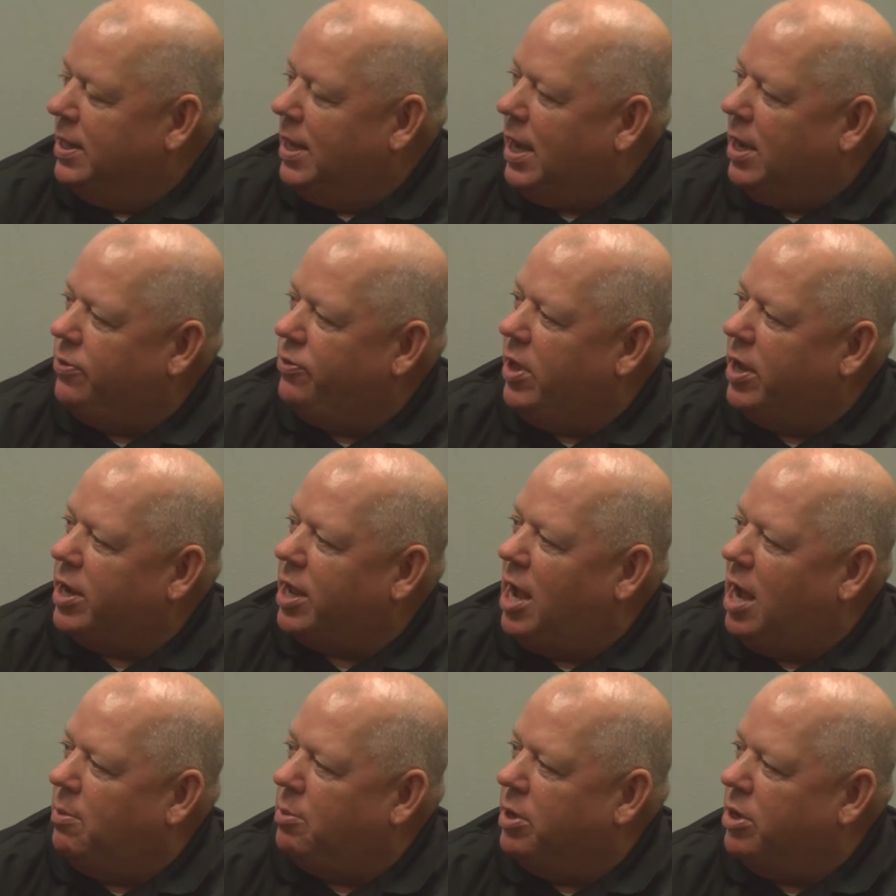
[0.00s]
how'd that
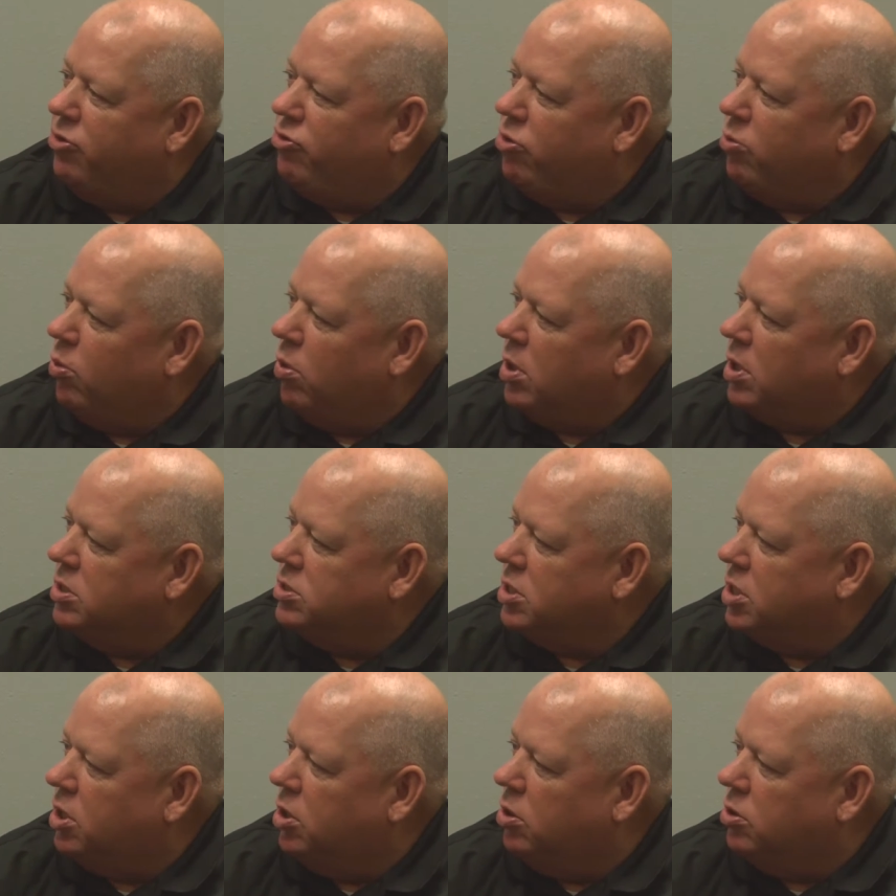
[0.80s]
combination work
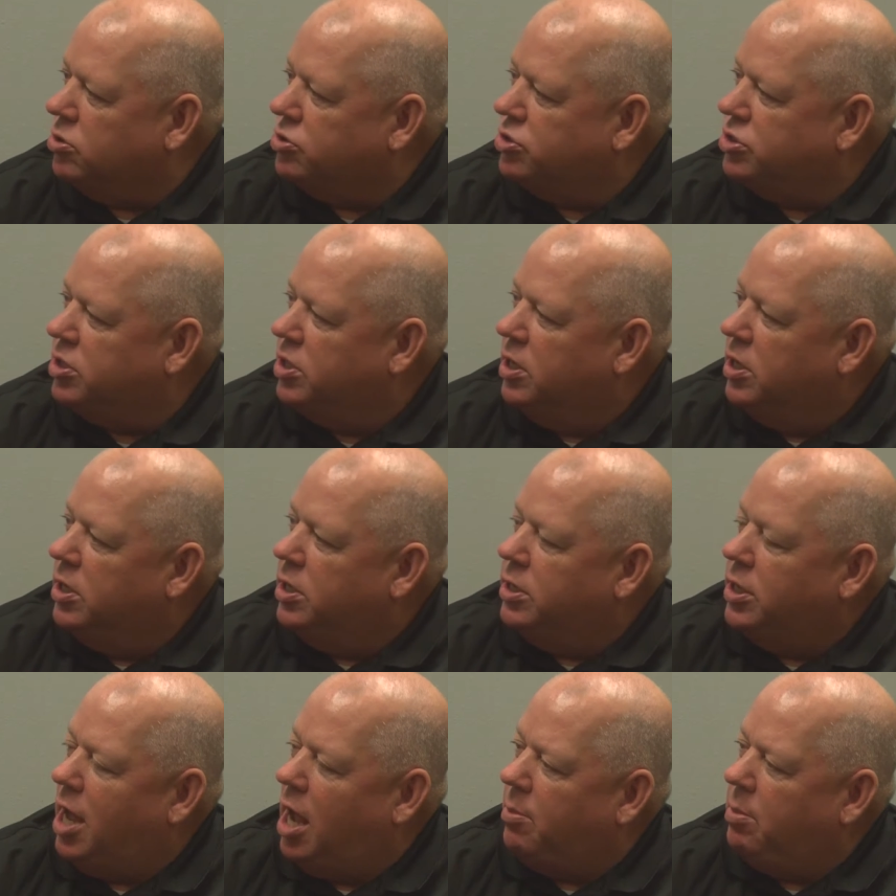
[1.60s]
as a coach?
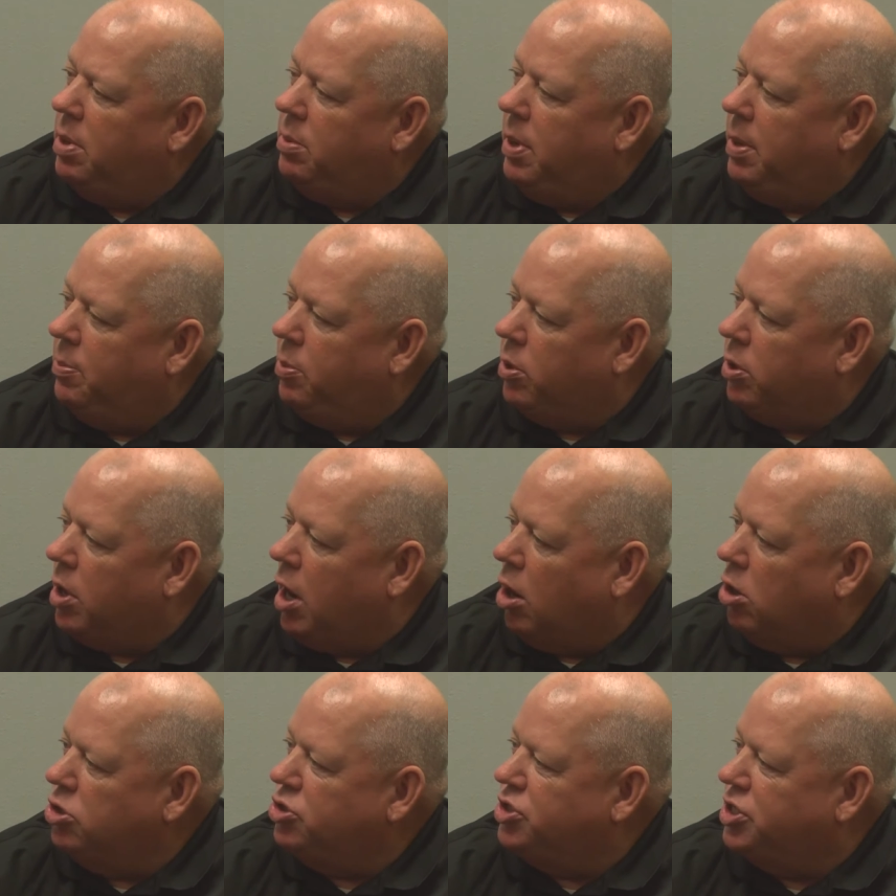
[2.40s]
Not many people are
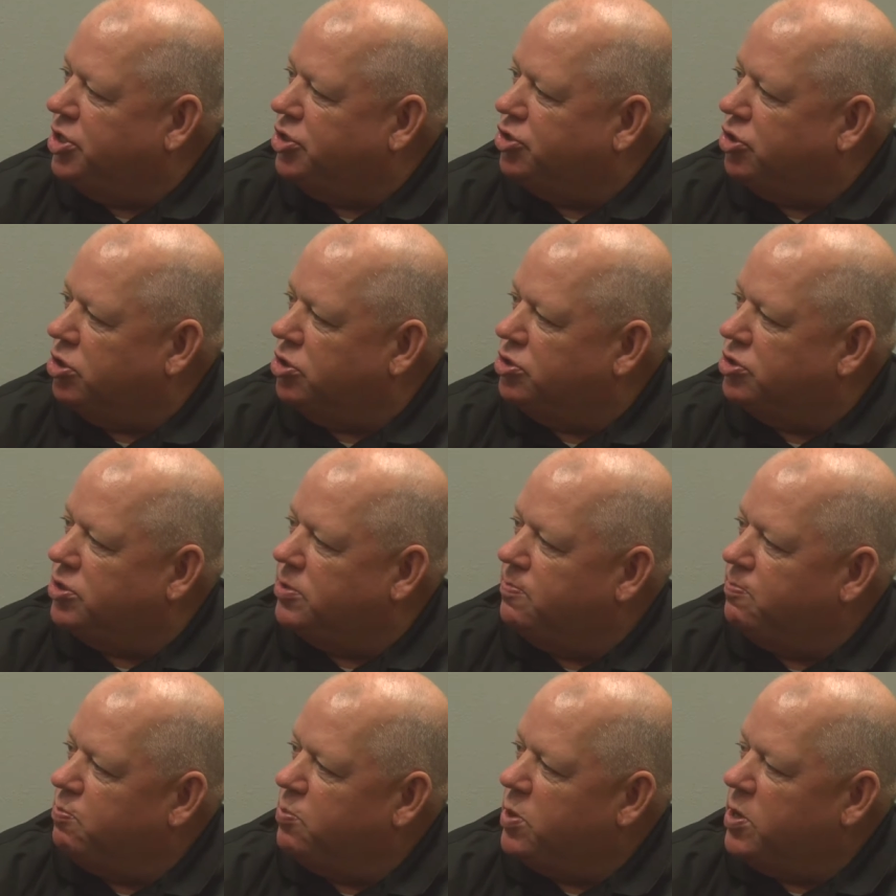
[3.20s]
art teachers
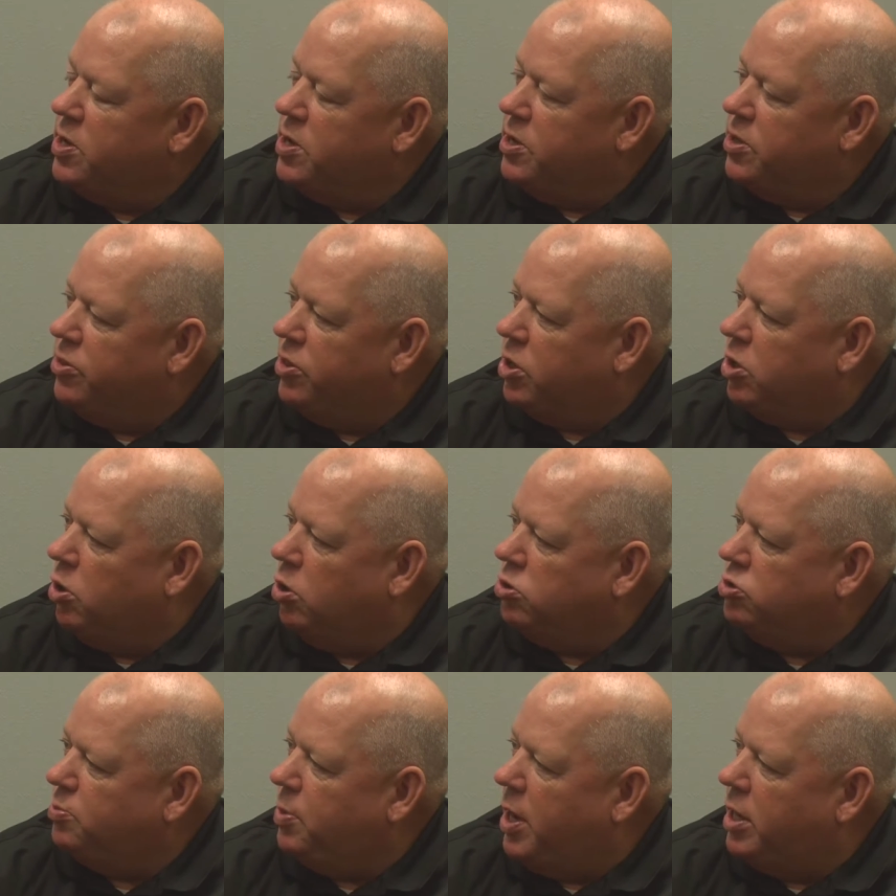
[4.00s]
that
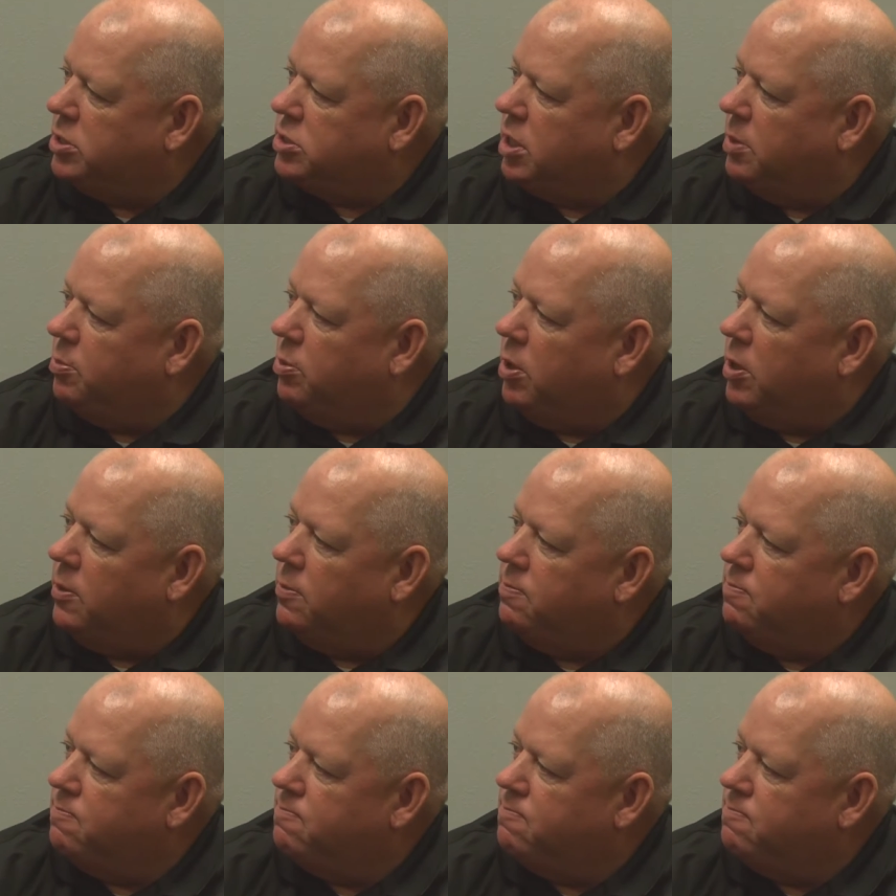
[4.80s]
coach basketball.